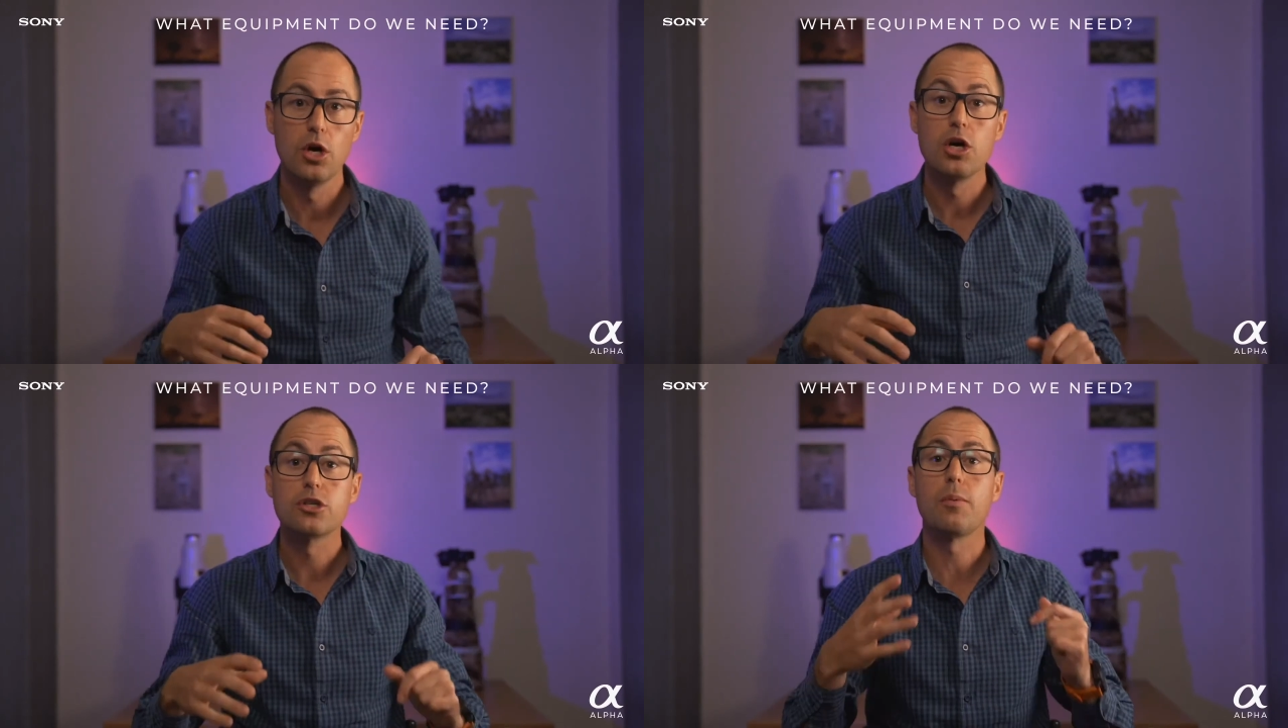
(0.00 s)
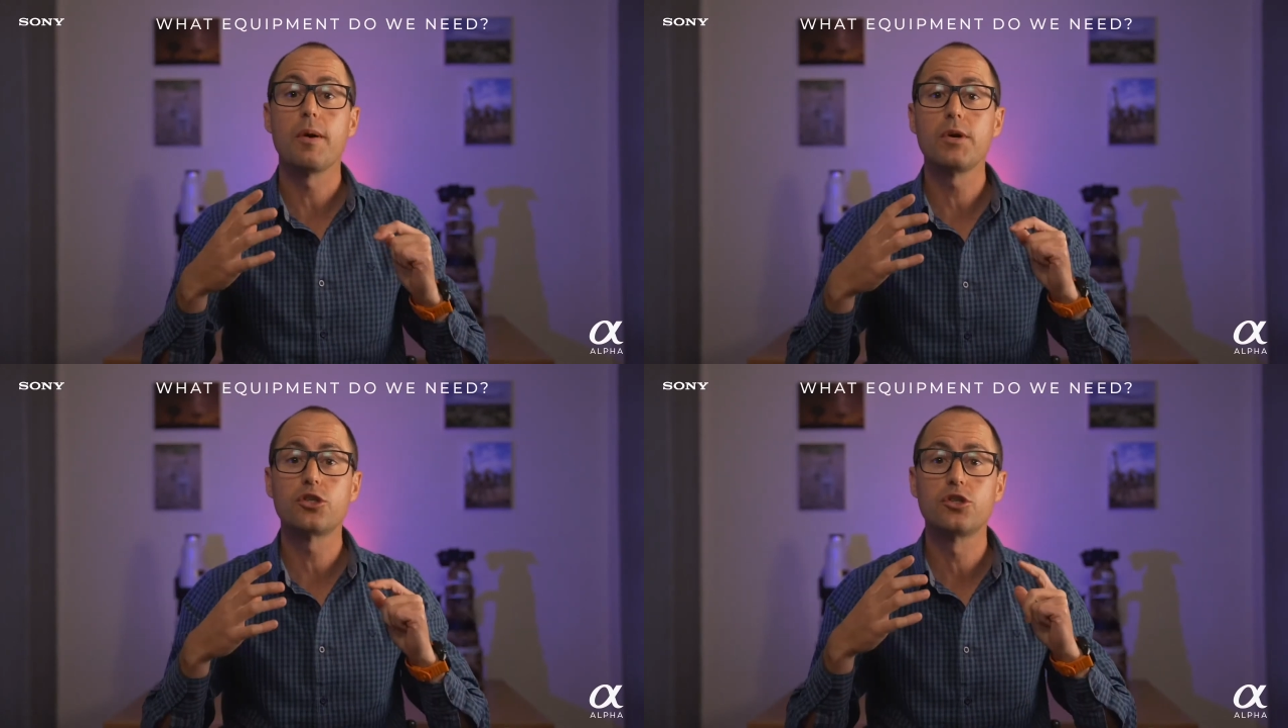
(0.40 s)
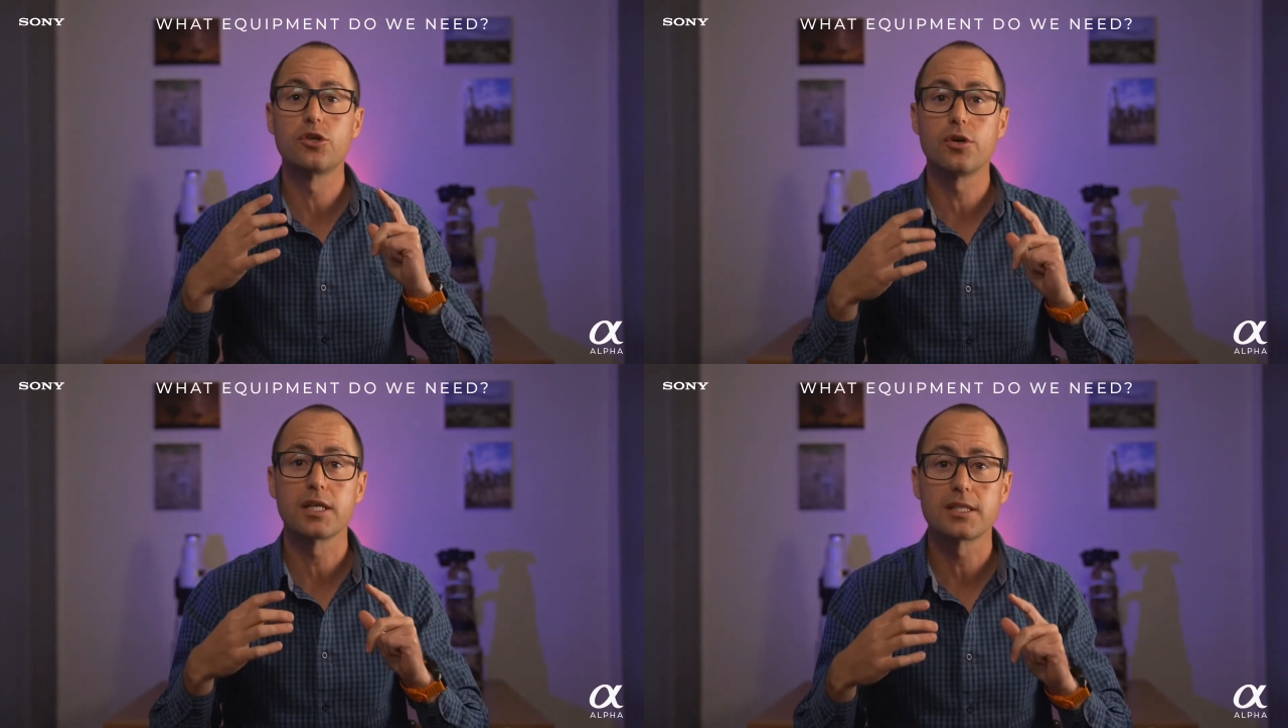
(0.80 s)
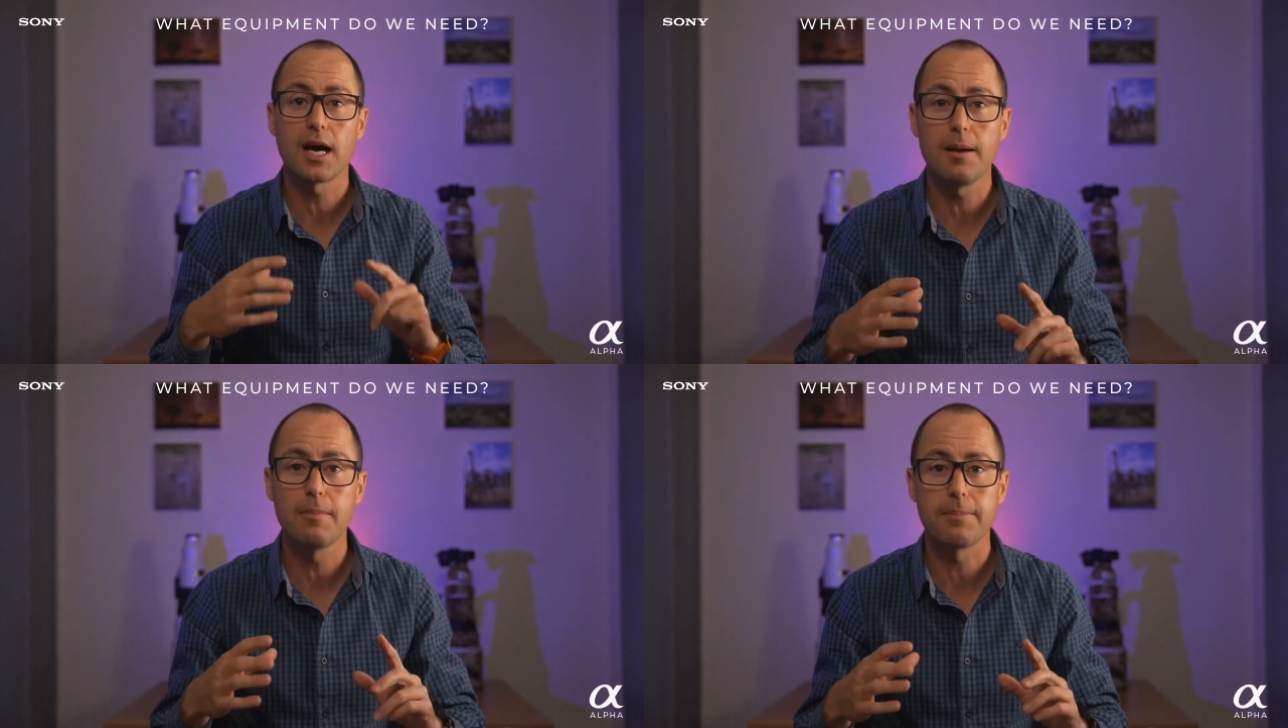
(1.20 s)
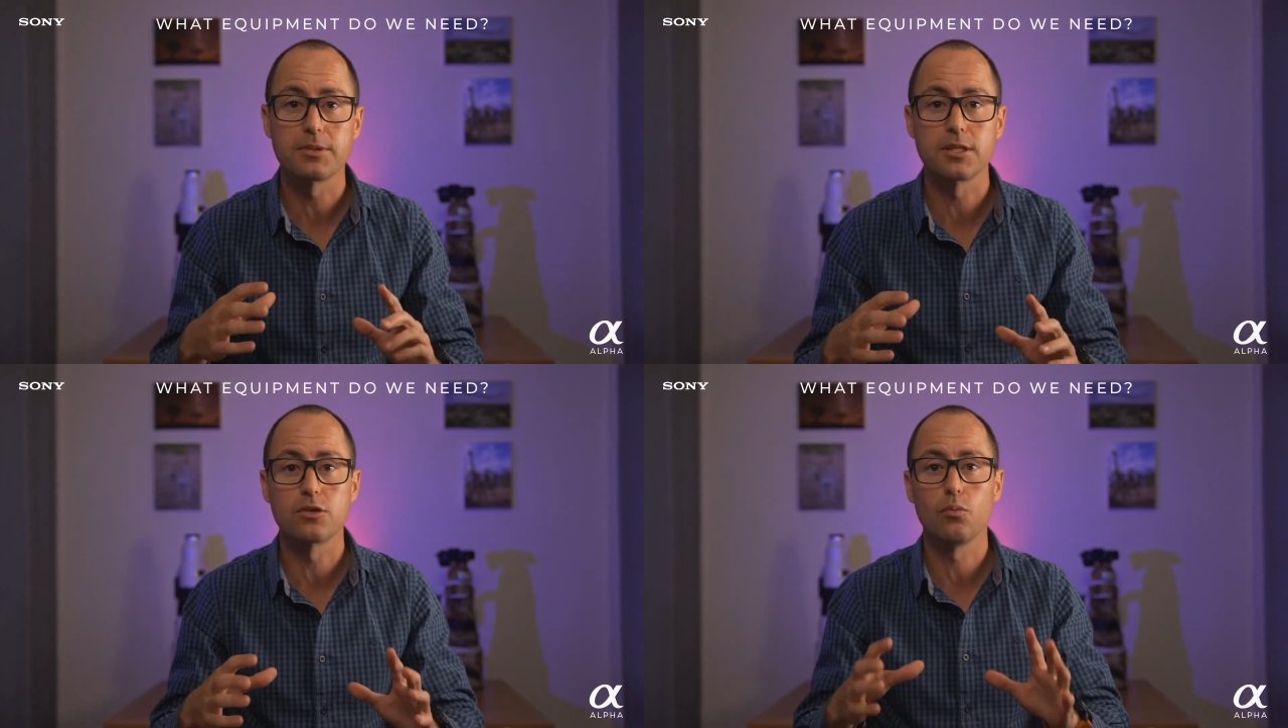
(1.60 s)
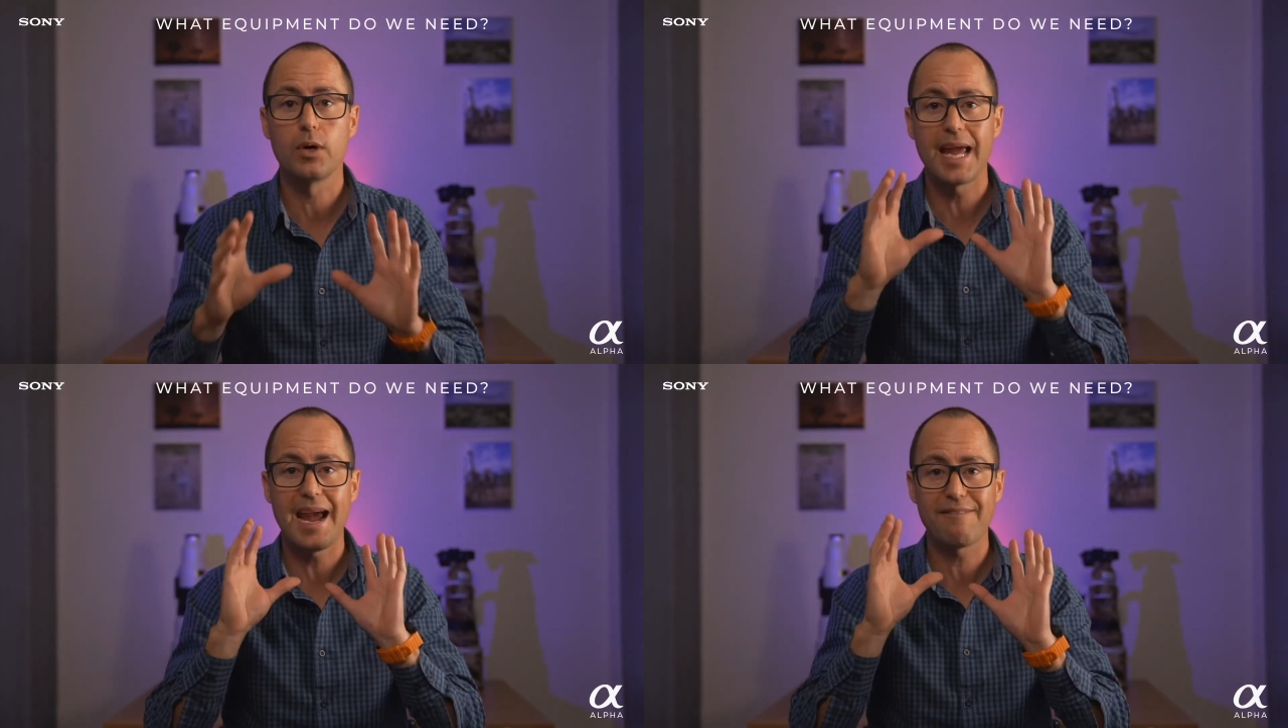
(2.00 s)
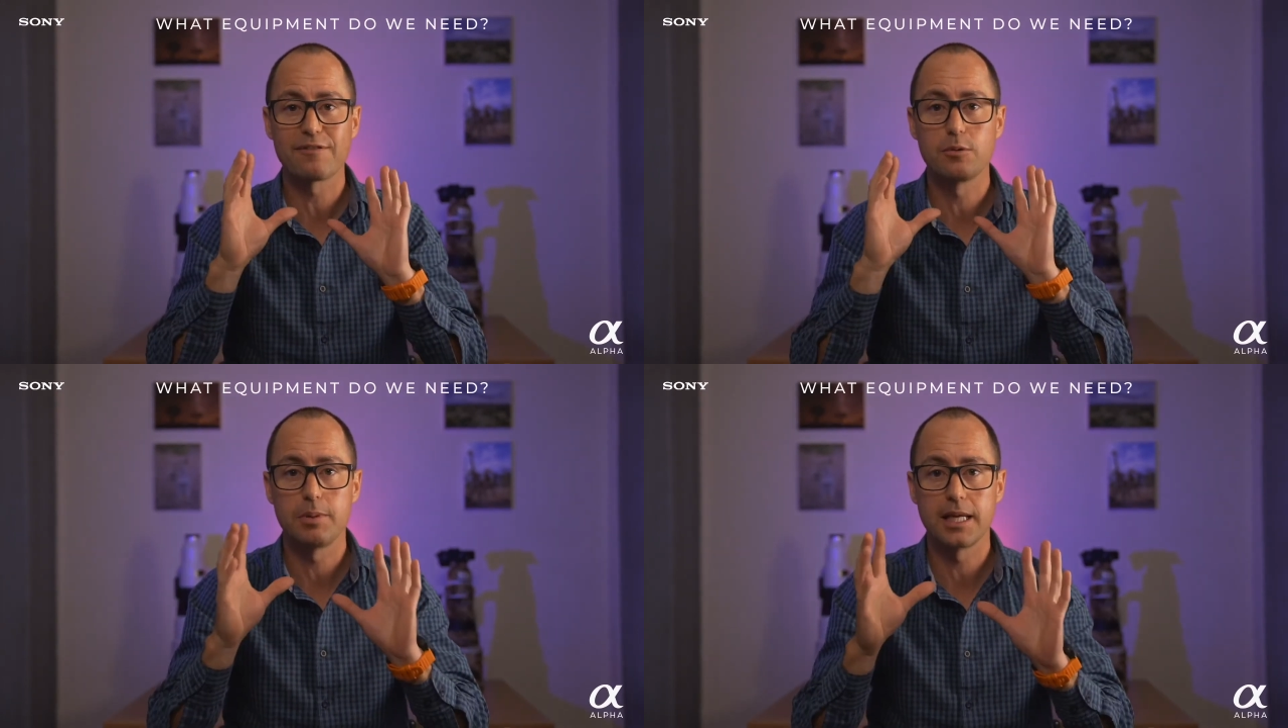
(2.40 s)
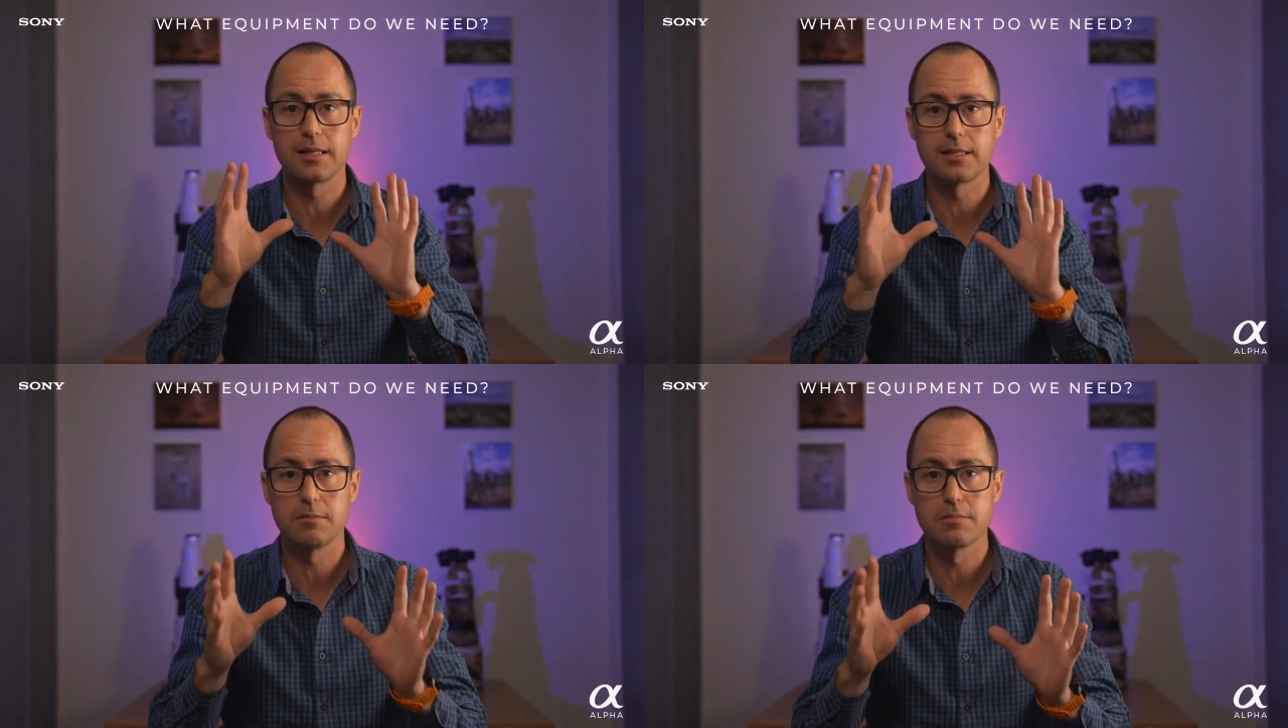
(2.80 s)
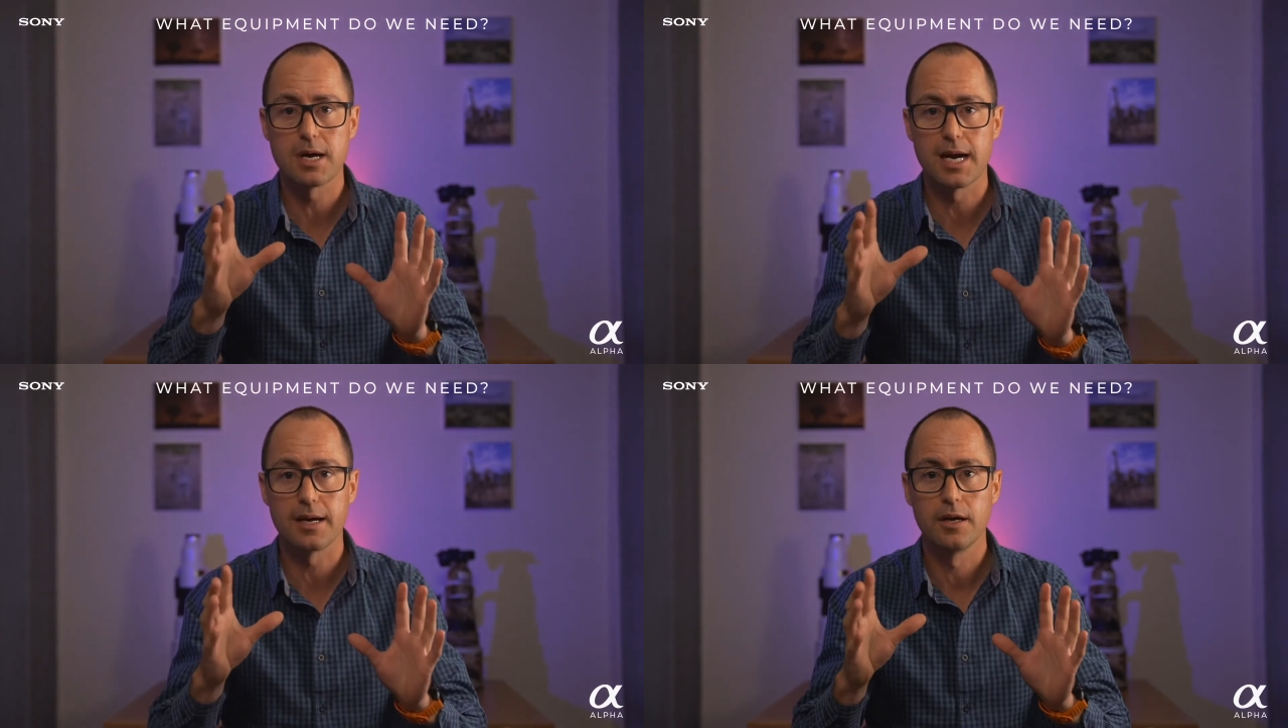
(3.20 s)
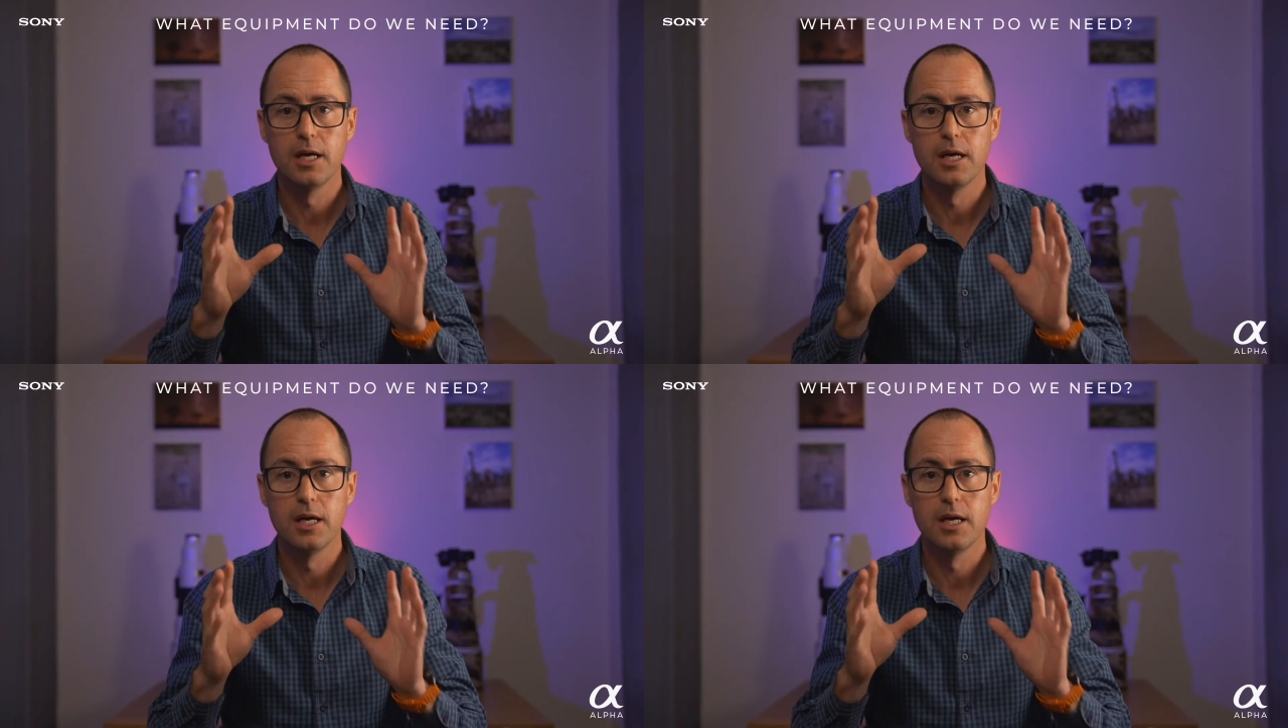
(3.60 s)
So when we're shooting time lapses, we have to bear this in mind.